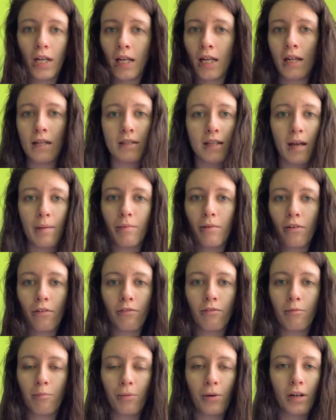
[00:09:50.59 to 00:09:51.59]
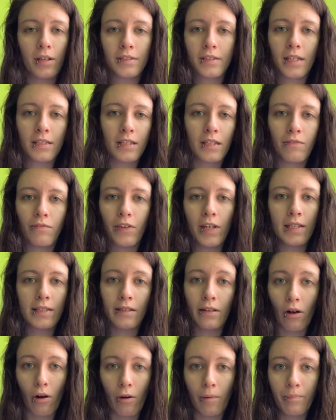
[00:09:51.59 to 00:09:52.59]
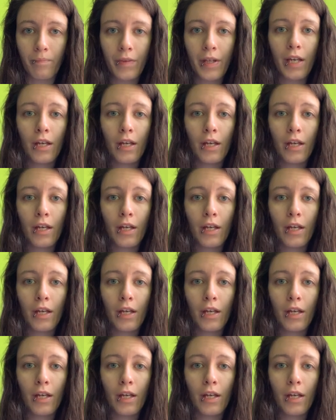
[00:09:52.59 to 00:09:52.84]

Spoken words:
any type of processing fees at all.